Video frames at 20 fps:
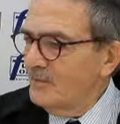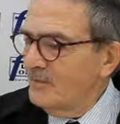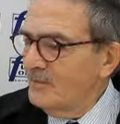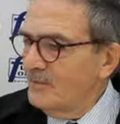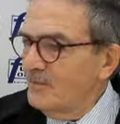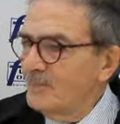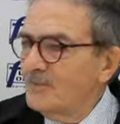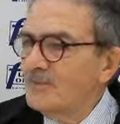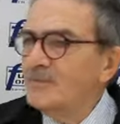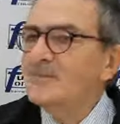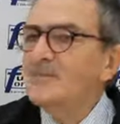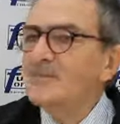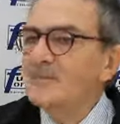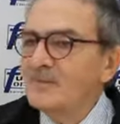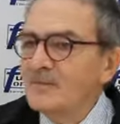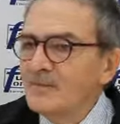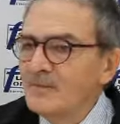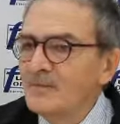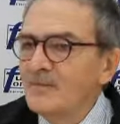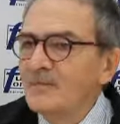
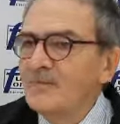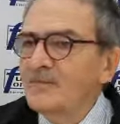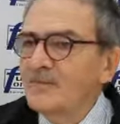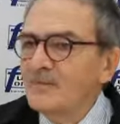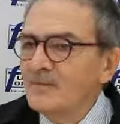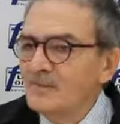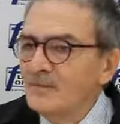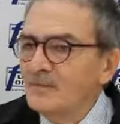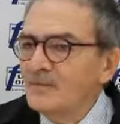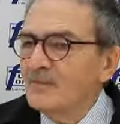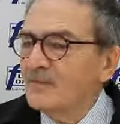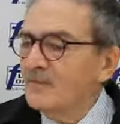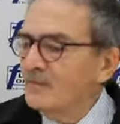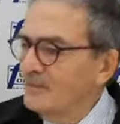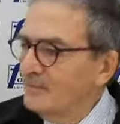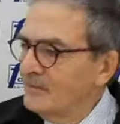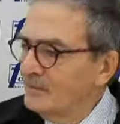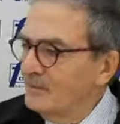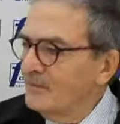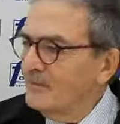
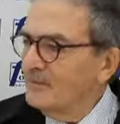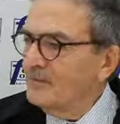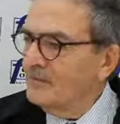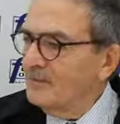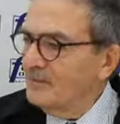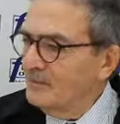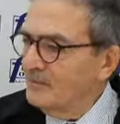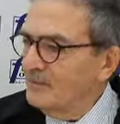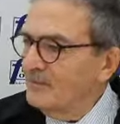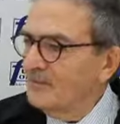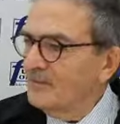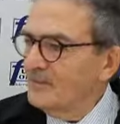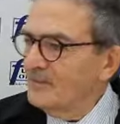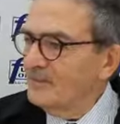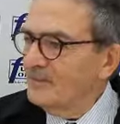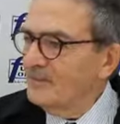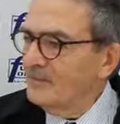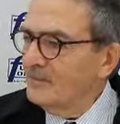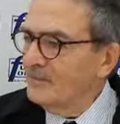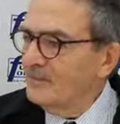
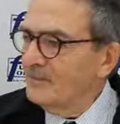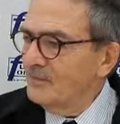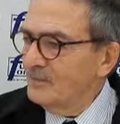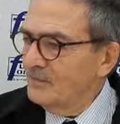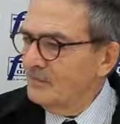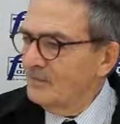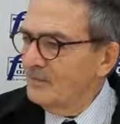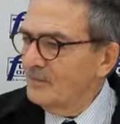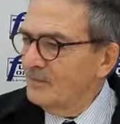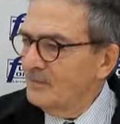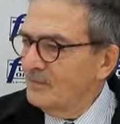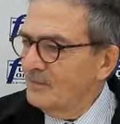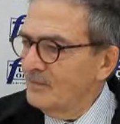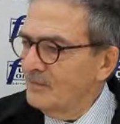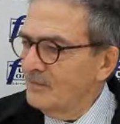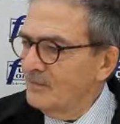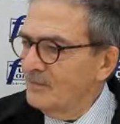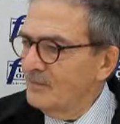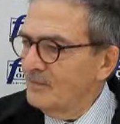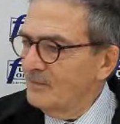
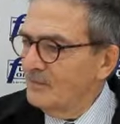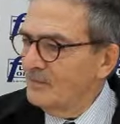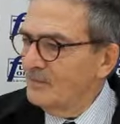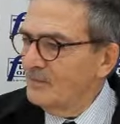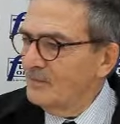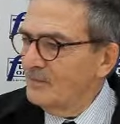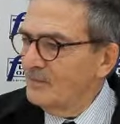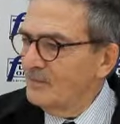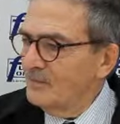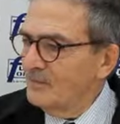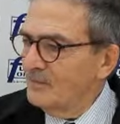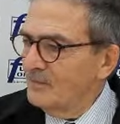The person shown says nothing.